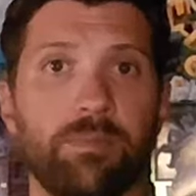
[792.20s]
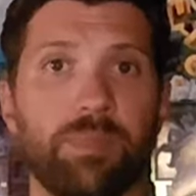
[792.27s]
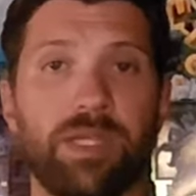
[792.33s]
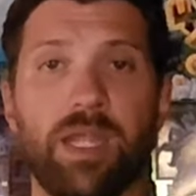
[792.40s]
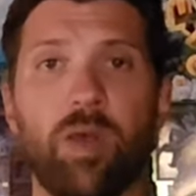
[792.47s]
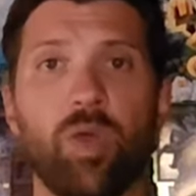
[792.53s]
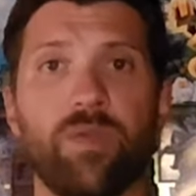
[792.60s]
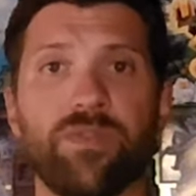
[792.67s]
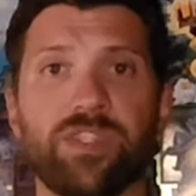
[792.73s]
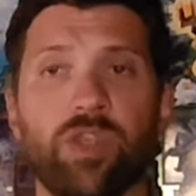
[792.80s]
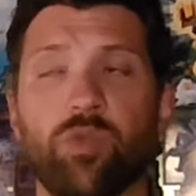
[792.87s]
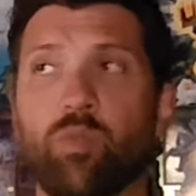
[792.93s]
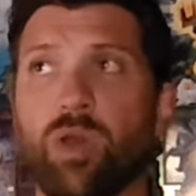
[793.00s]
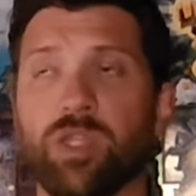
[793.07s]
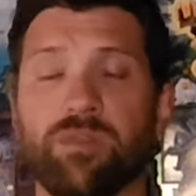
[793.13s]
But now all of a
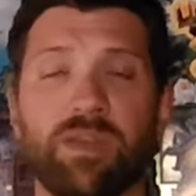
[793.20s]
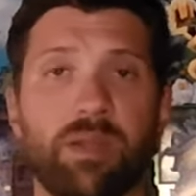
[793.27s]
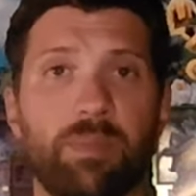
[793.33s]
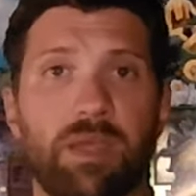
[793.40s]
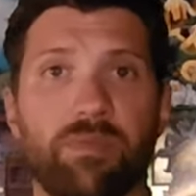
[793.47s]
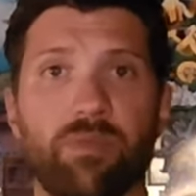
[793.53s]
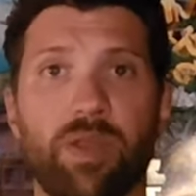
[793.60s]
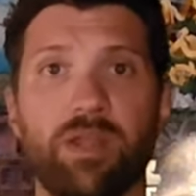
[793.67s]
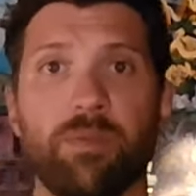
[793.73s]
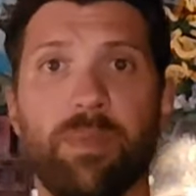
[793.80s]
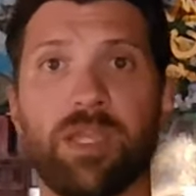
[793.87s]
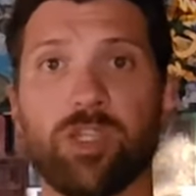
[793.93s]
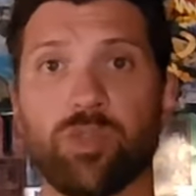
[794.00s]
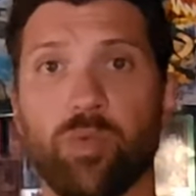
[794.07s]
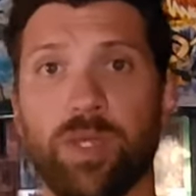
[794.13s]
sudden what? You've gotta be afraid to
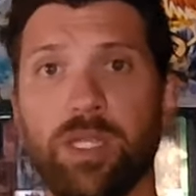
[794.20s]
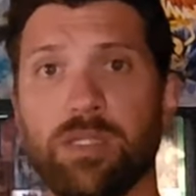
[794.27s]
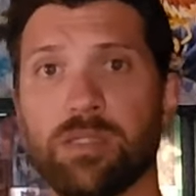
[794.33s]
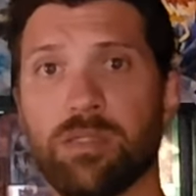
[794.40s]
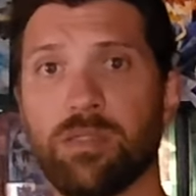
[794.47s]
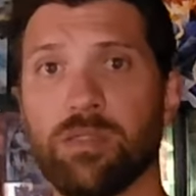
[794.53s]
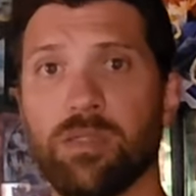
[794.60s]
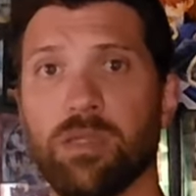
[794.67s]
make a tweet?